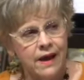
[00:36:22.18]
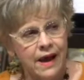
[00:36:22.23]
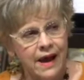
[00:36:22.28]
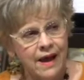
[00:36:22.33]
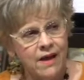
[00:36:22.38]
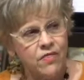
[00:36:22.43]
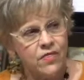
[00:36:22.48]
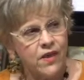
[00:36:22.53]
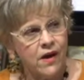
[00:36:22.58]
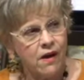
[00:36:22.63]

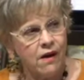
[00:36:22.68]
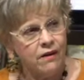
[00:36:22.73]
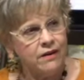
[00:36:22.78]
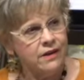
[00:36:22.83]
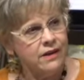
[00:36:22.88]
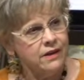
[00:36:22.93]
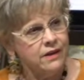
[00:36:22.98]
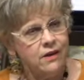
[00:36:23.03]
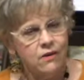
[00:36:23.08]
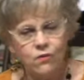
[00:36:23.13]
I
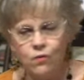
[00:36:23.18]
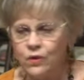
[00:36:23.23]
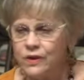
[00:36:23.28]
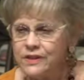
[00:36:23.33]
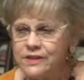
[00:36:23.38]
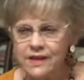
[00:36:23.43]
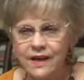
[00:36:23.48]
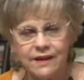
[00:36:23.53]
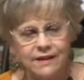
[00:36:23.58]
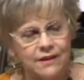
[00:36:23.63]
thought, you know,
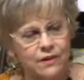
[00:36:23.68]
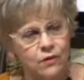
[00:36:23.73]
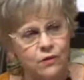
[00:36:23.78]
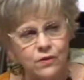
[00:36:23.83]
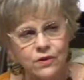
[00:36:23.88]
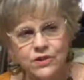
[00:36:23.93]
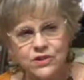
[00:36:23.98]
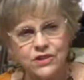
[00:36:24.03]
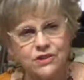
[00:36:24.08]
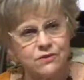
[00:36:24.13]
one day the
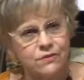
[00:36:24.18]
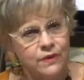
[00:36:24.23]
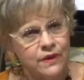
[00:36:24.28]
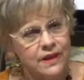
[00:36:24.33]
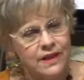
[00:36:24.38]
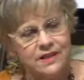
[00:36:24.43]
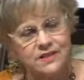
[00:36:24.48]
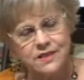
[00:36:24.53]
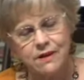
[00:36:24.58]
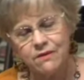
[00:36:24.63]
Lord just
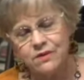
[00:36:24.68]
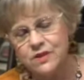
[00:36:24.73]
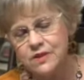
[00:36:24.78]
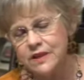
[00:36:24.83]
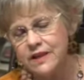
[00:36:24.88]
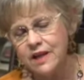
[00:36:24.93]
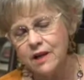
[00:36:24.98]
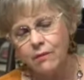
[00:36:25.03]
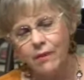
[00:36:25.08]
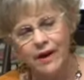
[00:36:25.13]
really, as I was
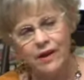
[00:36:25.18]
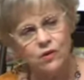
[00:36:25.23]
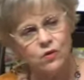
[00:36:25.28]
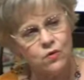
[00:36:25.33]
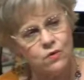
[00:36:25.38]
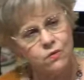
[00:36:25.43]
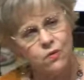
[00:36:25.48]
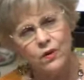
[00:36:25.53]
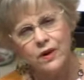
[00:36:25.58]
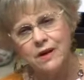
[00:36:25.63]
thinking about,
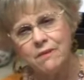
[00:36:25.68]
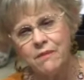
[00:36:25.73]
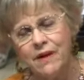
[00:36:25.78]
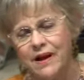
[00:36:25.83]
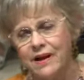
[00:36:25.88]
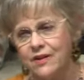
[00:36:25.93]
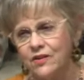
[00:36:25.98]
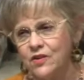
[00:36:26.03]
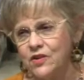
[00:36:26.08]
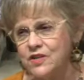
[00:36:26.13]
Lord, what am
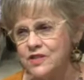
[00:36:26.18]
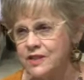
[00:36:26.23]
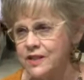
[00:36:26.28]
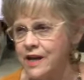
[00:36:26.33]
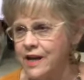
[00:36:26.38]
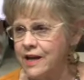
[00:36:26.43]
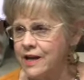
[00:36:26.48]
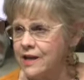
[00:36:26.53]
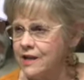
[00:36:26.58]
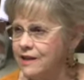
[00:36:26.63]
I going to
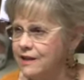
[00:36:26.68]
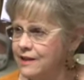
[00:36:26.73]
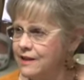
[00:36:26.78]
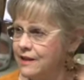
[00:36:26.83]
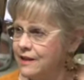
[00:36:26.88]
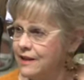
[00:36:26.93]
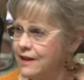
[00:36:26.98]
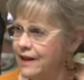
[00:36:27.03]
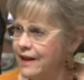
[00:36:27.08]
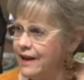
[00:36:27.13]
say?
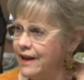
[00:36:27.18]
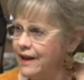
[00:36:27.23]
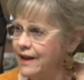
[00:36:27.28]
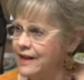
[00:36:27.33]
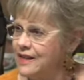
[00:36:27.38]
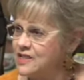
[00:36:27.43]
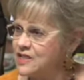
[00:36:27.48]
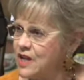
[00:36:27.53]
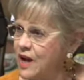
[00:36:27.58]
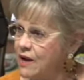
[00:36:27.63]

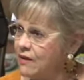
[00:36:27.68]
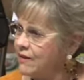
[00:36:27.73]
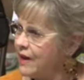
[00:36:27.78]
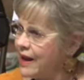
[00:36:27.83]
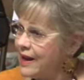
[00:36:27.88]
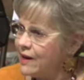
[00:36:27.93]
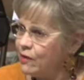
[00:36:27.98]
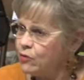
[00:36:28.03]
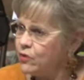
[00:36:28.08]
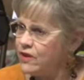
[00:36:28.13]
And as I
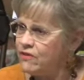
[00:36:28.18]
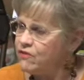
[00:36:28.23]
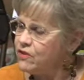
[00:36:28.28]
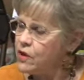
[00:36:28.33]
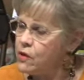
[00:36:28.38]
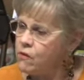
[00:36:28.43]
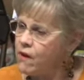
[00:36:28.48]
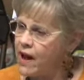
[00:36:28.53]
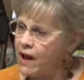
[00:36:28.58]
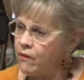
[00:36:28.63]
don't even
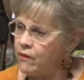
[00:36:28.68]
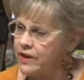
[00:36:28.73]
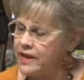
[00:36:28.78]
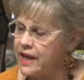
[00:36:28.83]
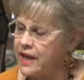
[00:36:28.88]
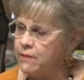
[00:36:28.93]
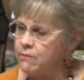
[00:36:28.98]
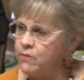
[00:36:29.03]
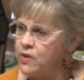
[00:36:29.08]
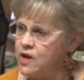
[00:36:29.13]
know how it
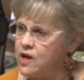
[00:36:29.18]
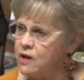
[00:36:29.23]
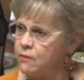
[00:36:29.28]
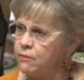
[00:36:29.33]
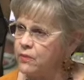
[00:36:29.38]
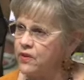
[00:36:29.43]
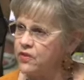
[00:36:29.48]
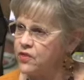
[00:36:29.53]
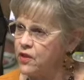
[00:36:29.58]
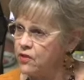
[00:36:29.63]
came
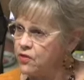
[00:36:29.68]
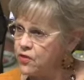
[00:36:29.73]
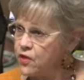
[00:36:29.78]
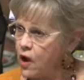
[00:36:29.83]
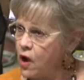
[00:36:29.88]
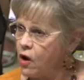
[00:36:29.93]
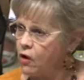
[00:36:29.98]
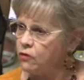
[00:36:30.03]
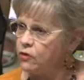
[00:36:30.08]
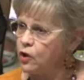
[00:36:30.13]
up, but the
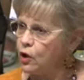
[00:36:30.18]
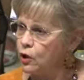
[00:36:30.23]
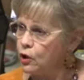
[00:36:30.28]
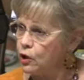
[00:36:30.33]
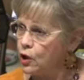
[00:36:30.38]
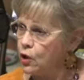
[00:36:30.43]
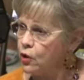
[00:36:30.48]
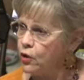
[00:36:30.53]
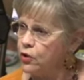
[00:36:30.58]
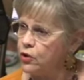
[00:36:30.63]
thought
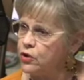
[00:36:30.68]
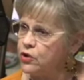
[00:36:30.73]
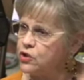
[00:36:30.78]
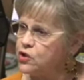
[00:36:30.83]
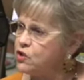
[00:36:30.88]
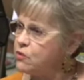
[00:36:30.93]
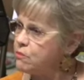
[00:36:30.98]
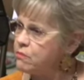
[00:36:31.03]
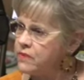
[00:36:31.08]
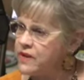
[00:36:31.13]

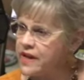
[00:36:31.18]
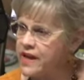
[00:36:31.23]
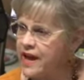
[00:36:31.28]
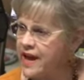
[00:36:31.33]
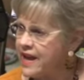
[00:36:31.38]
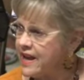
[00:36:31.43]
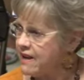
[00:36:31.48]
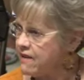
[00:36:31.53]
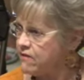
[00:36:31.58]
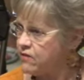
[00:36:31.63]
learned
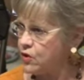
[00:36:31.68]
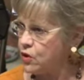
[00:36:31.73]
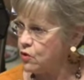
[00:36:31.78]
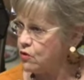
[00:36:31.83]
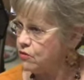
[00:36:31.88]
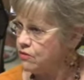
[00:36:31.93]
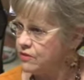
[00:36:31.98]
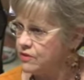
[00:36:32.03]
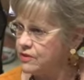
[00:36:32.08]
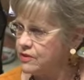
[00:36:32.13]

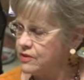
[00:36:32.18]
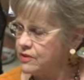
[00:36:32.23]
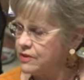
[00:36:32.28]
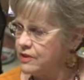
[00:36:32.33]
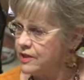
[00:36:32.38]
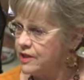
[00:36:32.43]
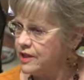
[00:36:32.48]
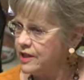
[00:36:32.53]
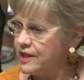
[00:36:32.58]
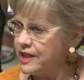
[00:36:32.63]
behavior
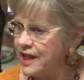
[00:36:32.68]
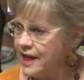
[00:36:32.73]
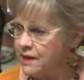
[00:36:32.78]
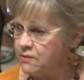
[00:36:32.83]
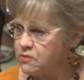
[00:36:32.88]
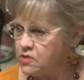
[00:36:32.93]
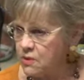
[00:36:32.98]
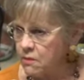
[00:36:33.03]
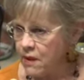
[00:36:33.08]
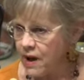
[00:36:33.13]

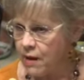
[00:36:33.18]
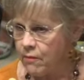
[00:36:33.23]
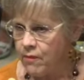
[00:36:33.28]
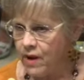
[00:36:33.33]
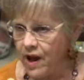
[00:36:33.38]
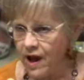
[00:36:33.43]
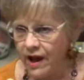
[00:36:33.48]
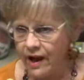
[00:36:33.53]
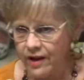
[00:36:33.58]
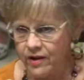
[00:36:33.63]
came to my
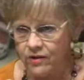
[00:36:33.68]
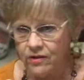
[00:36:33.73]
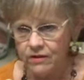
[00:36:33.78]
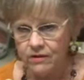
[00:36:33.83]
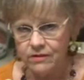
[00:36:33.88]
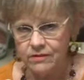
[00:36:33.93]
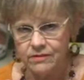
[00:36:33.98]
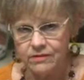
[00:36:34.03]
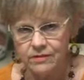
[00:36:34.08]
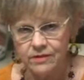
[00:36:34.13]
mind.
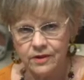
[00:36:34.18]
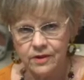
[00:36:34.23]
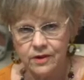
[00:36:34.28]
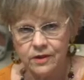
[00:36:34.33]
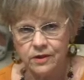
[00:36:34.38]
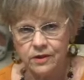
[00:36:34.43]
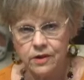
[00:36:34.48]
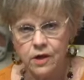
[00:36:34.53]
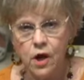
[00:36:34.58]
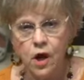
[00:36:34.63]

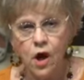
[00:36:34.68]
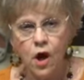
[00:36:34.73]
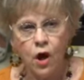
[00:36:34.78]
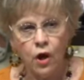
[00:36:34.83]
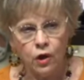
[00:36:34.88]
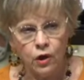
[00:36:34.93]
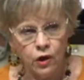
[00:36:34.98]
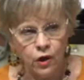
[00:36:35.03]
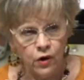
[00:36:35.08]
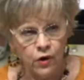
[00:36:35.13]

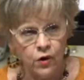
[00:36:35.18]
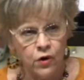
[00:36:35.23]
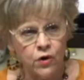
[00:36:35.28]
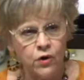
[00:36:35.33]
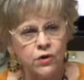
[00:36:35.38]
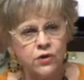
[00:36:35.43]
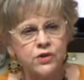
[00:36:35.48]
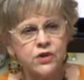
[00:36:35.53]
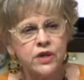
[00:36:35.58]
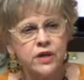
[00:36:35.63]

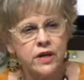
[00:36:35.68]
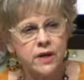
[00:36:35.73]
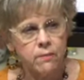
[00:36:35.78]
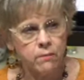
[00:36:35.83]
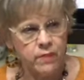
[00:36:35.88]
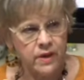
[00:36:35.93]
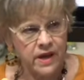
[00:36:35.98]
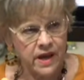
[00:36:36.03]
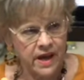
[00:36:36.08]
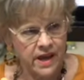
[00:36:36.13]
Learned
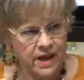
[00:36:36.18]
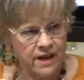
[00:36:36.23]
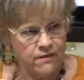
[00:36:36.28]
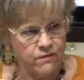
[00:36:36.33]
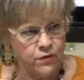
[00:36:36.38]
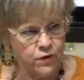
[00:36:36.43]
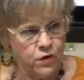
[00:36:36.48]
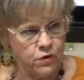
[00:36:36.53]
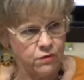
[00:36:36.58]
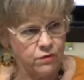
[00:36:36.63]

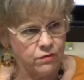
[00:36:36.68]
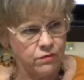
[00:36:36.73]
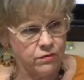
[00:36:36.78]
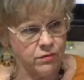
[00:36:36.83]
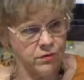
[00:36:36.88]
behavior.